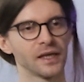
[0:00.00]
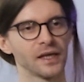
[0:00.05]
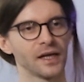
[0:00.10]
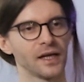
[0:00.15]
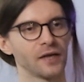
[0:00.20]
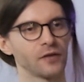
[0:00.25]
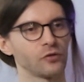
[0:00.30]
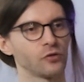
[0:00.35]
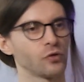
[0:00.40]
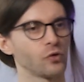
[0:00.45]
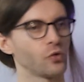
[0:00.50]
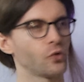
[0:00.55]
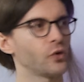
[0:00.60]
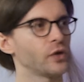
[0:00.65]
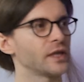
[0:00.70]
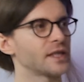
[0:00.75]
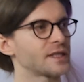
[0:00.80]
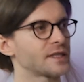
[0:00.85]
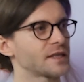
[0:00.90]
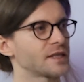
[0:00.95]
I don't know, who
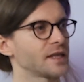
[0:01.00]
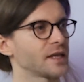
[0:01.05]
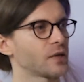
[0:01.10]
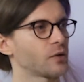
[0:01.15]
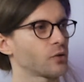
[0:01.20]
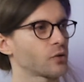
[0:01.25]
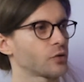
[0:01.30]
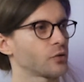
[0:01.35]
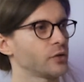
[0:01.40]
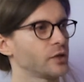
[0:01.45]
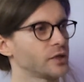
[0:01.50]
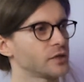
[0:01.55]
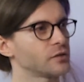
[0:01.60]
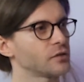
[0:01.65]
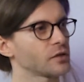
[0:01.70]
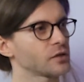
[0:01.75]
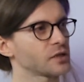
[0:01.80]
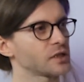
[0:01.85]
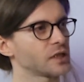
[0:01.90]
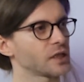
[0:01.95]
is sick or who is
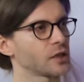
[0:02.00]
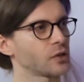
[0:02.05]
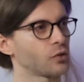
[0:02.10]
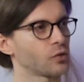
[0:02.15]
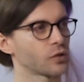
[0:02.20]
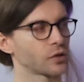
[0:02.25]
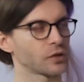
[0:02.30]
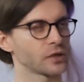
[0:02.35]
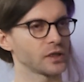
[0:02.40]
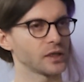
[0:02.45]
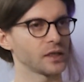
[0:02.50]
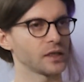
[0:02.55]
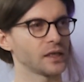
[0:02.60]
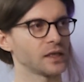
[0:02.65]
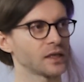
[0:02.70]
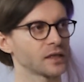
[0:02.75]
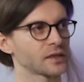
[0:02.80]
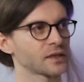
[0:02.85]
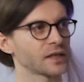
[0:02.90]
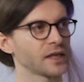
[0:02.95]
not sick, or in
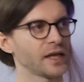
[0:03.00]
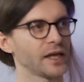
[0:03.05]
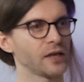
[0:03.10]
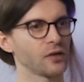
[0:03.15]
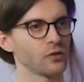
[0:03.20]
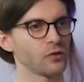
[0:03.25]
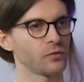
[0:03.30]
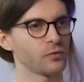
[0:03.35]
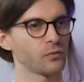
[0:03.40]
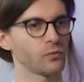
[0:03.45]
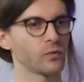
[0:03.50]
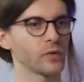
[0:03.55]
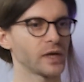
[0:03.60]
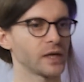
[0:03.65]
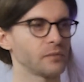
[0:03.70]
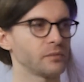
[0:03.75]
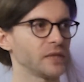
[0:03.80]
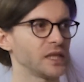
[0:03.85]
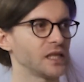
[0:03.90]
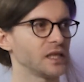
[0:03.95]
a scale of
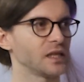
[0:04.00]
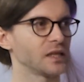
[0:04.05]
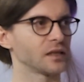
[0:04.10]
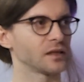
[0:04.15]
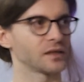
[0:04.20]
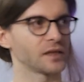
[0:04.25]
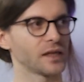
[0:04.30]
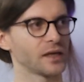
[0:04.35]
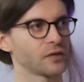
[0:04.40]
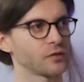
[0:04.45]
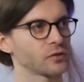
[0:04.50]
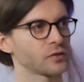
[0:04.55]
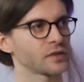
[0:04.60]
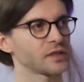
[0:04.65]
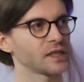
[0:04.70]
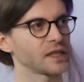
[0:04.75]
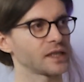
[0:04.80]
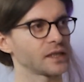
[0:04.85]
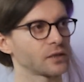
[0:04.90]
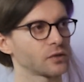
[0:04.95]
1 meaning they are not
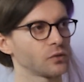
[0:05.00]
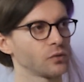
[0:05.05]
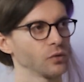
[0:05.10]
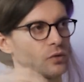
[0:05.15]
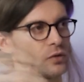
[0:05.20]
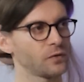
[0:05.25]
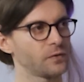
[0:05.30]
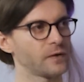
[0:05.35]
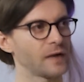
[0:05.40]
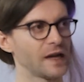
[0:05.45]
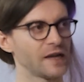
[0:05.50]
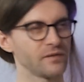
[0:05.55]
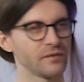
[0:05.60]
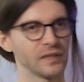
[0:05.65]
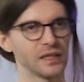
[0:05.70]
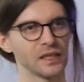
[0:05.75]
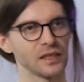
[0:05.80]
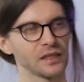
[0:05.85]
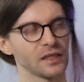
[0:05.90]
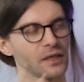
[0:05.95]
sick at all, 5
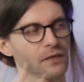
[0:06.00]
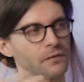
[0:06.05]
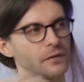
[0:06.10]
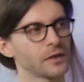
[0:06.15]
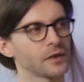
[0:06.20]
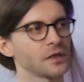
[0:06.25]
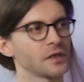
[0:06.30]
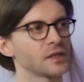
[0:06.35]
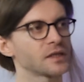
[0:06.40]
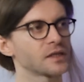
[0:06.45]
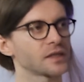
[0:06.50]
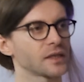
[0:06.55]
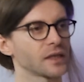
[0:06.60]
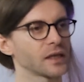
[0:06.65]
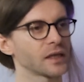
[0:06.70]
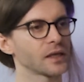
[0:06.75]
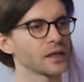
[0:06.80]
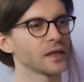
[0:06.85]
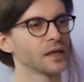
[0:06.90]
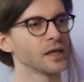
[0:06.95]
meaning they are very
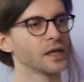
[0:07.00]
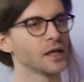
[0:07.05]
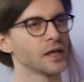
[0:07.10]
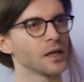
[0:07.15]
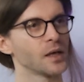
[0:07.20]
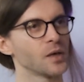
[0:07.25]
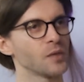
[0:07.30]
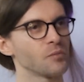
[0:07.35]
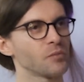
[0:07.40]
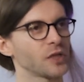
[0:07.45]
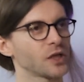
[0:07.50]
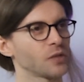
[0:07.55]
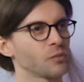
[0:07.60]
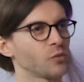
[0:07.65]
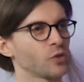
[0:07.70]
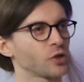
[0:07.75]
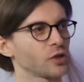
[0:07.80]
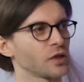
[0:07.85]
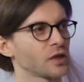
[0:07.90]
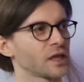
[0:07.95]
sick. But the
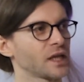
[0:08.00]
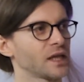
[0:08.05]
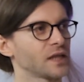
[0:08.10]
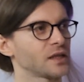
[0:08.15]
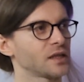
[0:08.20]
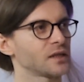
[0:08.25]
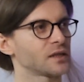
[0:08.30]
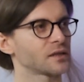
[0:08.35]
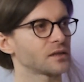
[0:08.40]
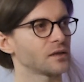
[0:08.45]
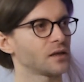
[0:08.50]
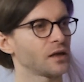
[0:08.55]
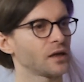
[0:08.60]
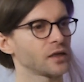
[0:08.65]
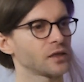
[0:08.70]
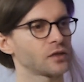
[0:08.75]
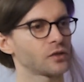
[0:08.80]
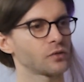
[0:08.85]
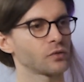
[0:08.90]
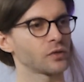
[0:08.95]
model can
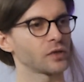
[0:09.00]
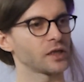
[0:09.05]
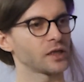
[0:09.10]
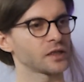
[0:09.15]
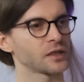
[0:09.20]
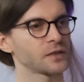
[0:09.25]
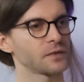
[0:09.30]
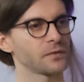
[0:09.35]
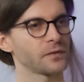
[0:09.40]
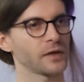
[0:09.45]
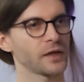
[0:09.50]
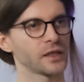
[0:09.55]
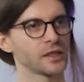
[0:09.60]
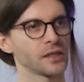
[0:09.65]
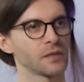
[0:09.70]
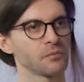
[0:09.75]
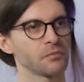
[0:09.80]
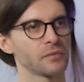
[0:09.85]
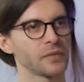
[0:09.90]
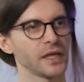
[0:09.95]
decide to classify
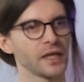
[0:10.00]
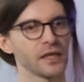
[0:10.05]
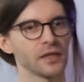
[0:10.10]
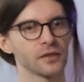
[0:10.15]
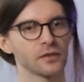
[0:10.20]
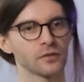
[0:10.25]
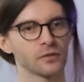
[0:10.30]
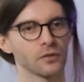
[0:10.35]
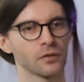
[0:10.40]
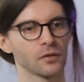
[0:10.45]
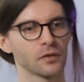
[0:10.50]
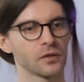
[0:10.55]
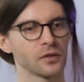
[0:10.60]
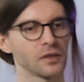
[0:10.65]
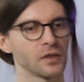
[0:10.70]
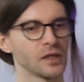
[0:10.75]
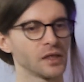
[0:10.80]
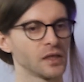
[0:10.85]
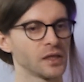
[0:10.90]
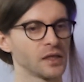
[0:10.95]
them based
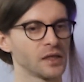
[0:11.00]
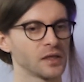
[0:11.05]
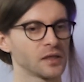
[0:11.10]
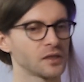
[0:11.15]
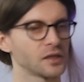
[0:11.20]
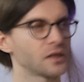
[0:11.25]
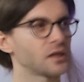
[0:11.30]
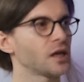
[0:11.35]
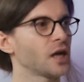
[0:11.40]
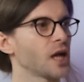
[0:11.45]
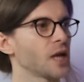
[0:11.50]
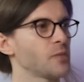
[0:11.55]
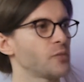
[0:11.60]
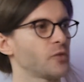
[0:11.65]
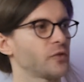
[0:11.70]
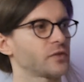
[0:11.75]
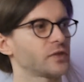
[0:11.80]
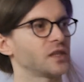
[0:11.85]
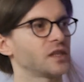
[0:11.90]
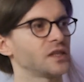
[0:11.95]
on the type
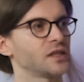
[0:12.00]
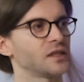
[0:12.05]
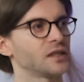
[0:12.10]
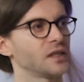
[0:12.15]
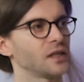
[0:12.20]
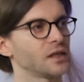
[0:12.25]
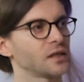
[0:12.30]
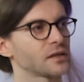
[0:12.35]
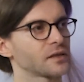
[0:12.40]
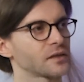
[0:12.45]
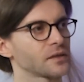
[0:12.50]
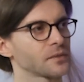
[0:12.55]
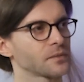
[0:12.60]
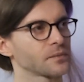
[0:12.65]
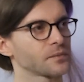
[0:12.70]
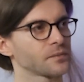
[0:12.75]
of the disease.